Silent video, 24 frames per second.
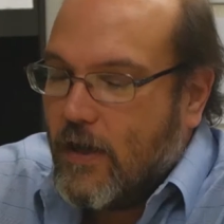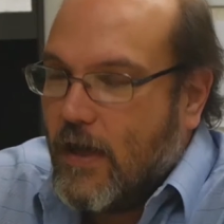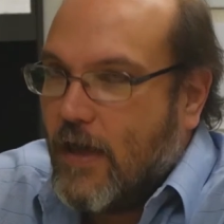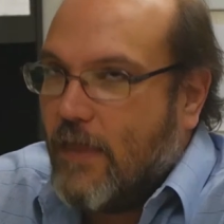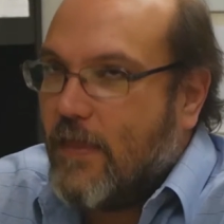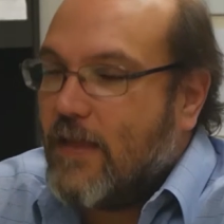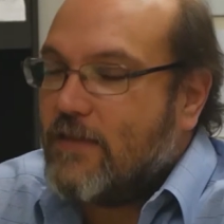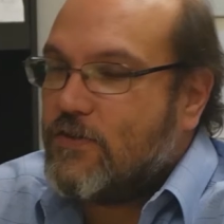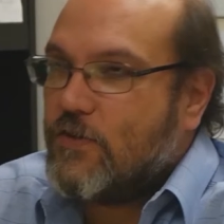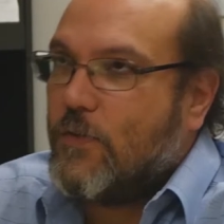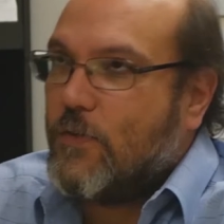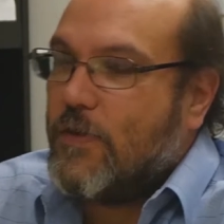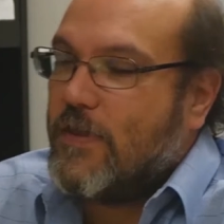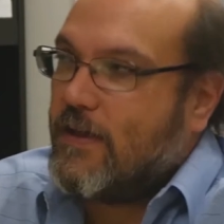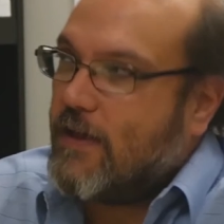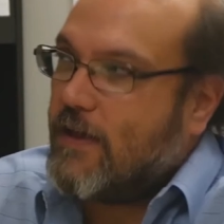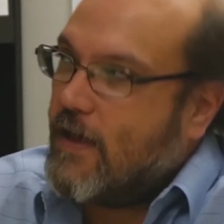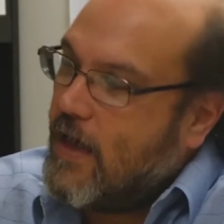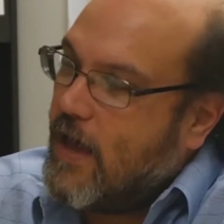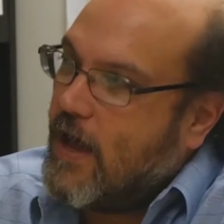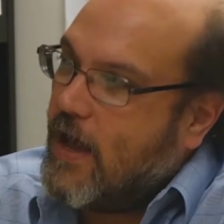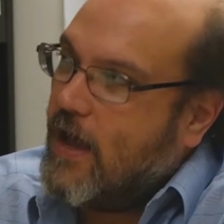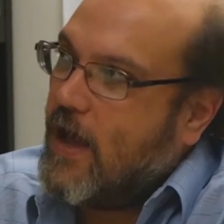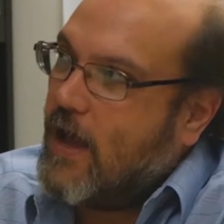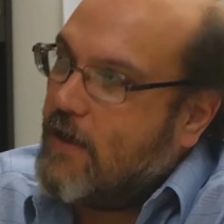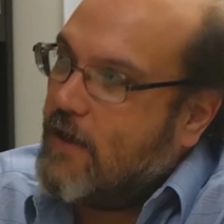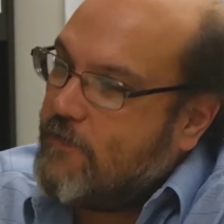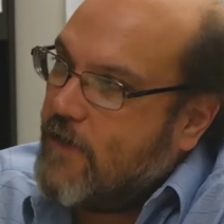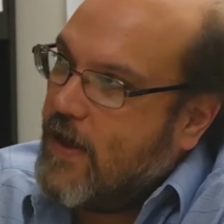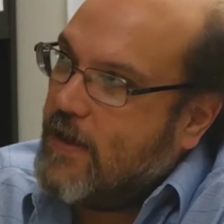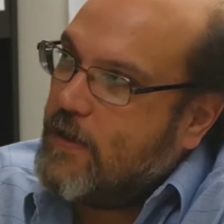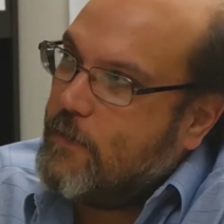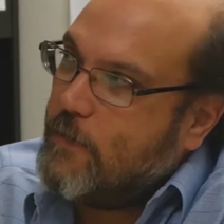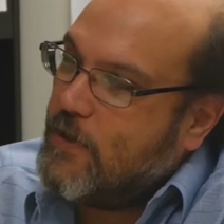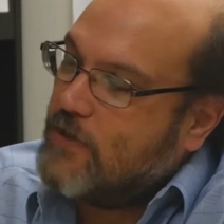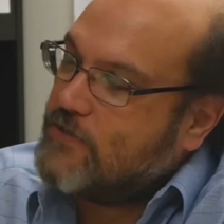And that's the one thing I, I
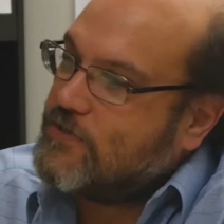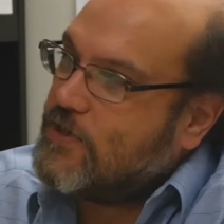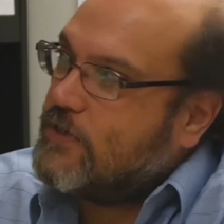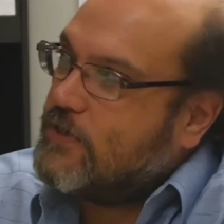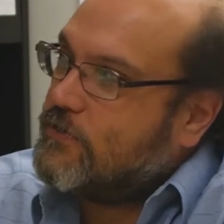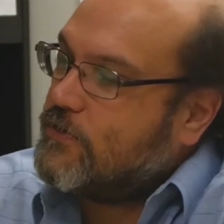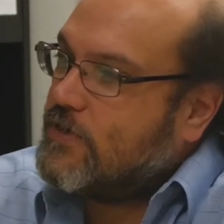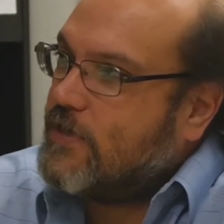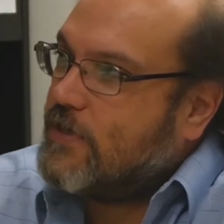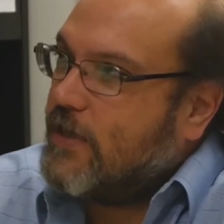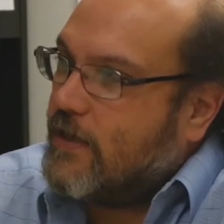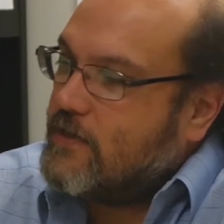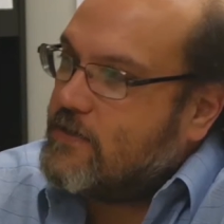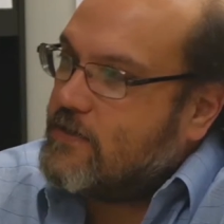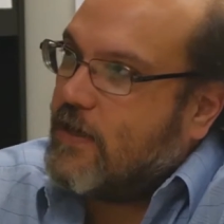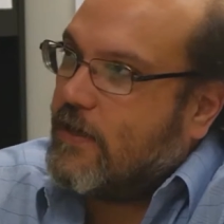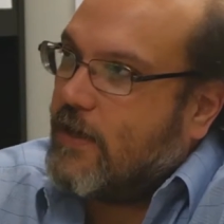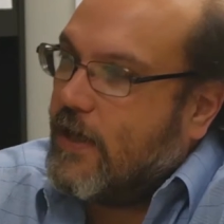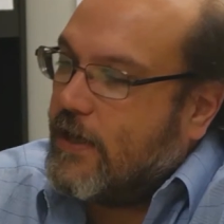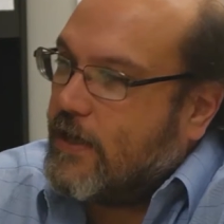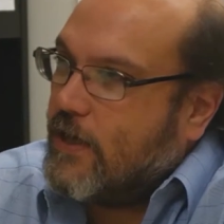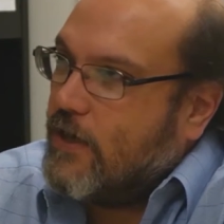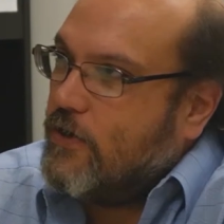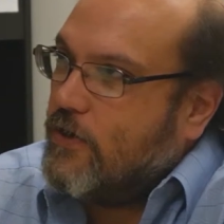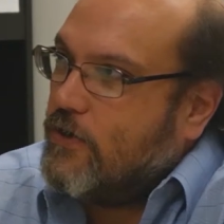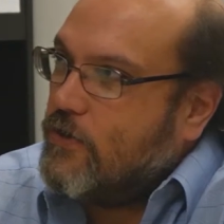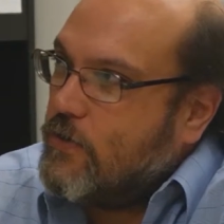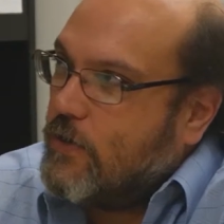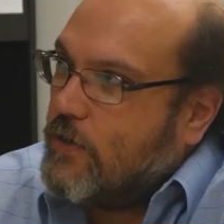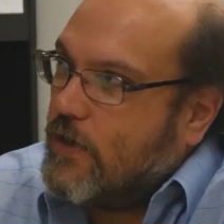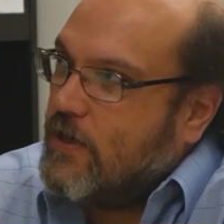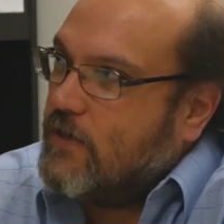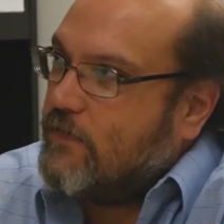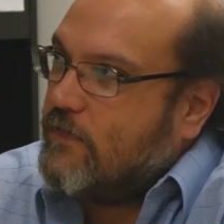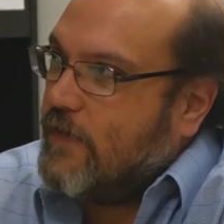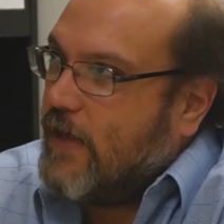find the most interesting is that, like, you know, you
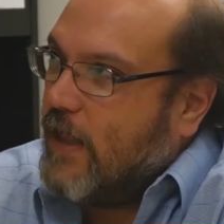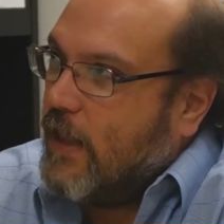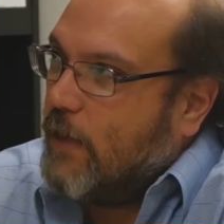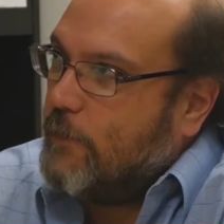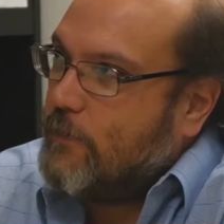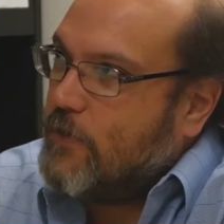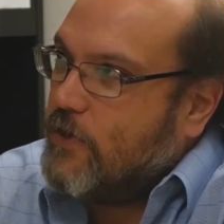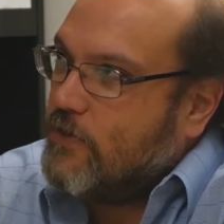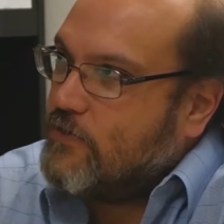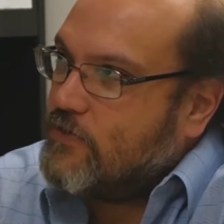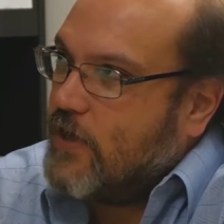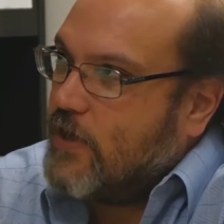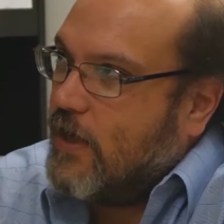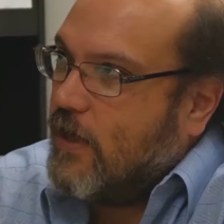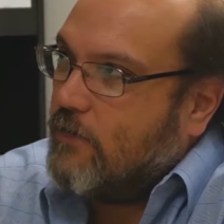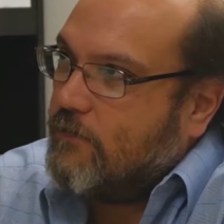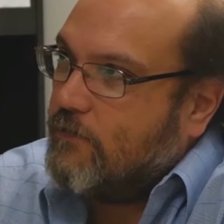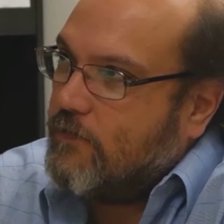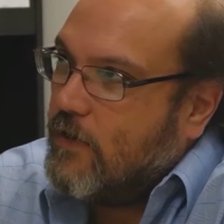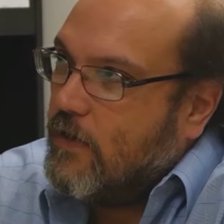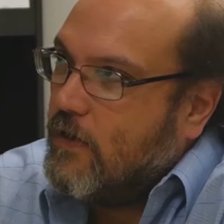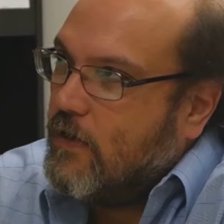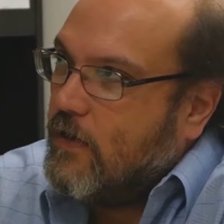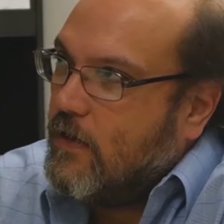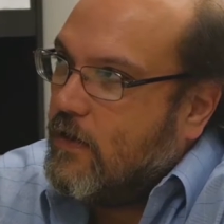can develop yourself.